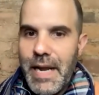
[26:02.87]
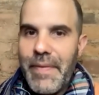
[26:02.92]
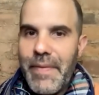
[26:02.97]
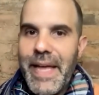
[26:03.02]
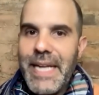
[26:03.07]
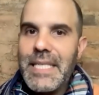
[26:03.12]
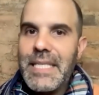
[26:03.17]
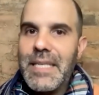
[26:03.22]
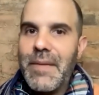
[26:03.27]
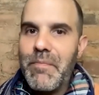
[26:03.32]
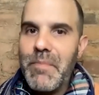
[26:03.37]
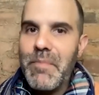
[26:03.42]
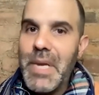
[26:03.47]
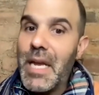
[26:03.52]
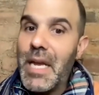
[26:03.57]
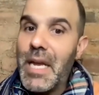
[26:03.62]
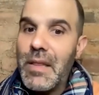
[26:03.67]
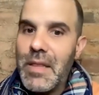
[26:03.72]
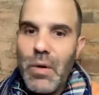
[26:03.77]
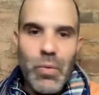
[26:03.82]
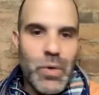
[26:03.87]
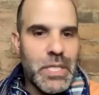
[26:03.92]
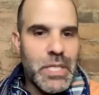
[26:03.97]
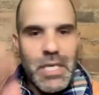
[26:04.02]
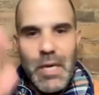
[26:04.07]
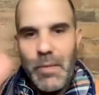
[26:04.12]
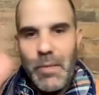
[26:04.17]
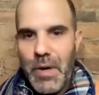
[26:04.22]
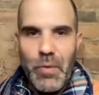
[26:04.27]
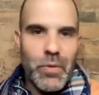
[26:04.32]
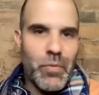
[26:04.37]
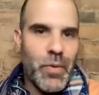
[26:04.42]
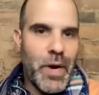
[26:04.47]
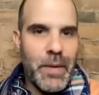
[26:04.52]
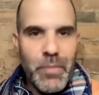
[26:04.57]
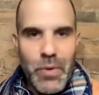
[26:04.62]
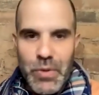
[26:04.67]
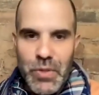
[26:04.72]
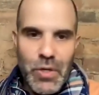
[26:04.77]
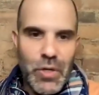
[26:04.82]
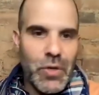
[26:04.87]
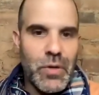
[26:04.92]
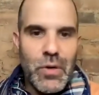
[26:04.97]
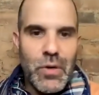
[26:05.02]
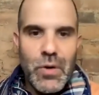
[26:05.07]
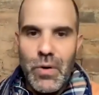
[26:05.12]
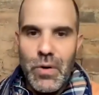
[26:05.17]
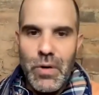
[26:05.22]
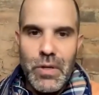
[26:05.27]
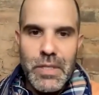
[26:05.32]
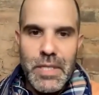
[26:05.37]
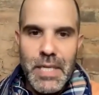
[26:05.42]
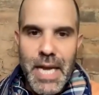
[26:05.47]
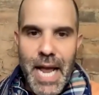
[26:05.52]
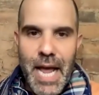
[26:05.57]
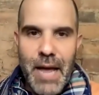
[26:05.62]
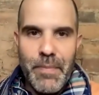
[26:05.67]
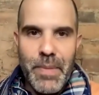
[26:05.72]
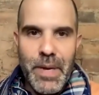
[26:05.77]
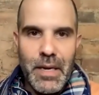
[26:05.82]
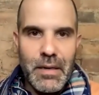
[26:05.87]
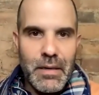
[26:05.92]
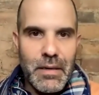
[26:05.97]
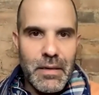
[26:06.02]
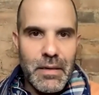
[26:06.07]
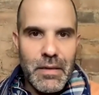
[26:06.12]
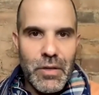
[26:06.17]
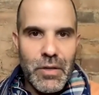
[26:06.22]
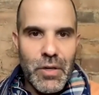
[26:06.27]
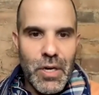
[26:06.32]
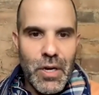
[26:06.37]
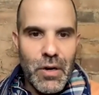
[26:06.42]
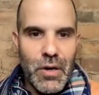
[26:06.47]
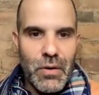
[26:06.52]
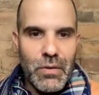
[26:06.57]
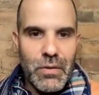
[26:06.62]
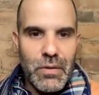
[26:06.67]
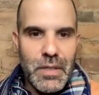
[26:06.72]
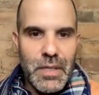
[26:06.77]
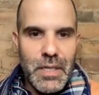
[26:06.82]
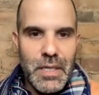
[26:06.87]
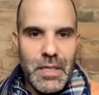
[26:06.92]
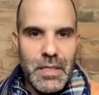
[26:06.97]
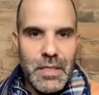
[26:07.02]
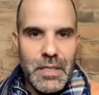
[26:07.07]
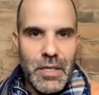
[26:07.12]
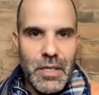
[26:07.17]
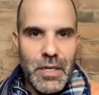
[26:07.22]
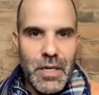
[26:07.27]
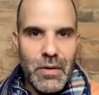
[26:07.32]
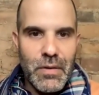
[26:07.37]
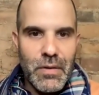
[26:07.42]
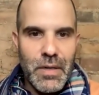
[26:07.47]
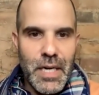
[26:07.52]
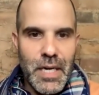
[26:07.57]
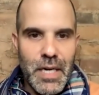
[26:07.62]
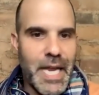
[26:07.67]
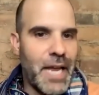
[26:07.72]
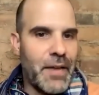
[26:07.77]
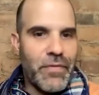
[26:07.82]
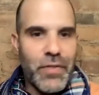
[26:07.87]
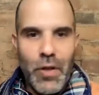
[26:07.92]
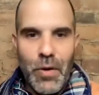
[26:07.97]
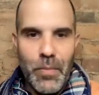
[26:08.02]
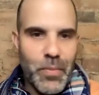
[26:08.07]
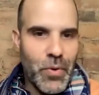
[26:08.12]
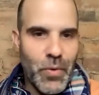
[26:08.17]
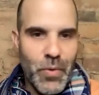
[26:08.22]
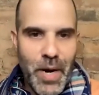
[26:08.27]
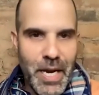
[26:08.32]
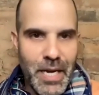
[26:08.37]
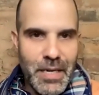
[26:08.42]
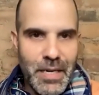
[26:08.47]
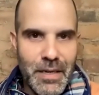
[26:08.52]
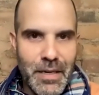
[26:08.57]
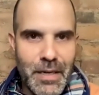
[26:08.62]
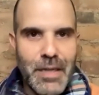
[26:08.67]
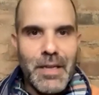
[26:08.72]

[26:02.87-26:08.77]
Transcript: now that doesn't mean that we're skipping with rainbows and unicorns and having you know you know a gay float parade